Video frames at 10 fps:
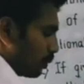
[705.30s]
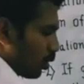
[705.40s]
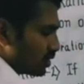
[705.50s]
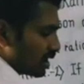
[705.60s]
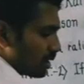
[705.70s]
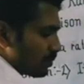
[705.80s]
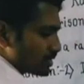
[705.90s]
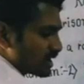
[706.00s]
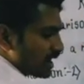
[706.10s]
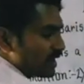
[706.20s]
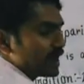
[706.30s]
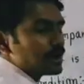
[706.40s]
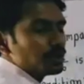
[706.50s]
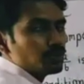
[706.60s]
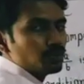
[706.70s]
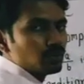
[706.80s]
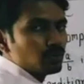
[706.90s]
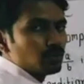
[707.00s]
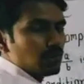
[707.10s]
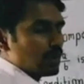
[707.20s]
both the numbers are negative,
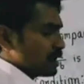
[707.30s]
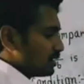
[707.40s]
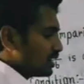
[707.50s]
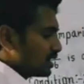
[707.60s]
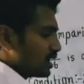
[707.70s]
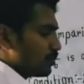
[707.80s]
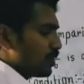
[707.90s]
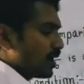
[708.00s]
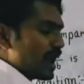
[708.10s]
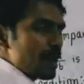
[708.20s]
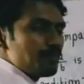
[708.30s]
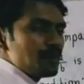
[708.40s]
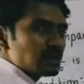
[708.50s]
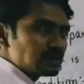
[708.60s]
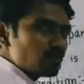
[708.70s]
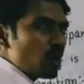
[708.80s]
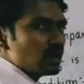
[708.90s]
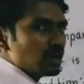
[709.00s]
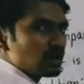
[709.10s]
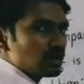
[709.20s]
then the number appears
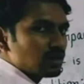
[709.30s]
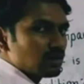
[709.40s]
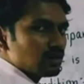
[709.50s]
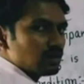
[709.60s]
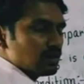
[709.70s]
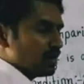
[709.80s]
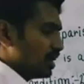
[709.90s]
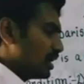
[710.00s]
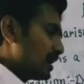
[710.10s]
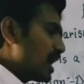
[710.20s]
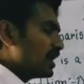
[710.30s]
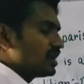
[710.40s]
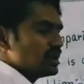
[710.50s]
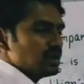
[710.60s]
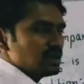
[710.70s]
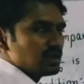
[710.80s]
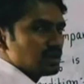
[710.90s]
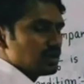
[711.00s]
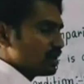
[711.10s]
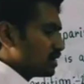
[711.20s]
smaller. In reality,
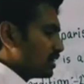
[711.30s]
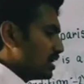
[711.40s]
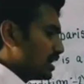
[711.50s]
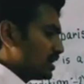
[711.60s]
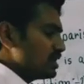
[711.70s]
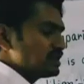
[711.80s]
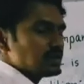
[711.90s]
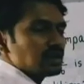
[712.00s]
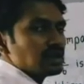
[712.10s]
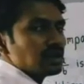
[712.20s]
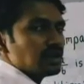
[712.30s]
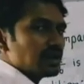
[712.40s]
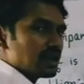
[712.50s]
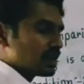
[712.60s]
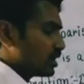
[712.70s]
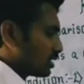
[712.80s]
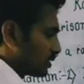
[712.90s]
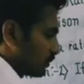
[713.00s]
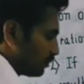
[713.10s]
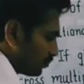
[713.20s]
it is
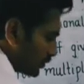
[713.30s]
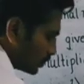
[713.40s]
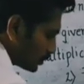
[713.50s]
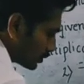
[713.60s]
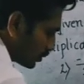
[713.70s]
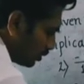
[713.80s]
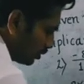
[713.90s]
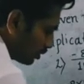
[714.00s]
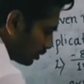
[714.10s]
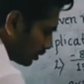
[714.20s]
greater. So,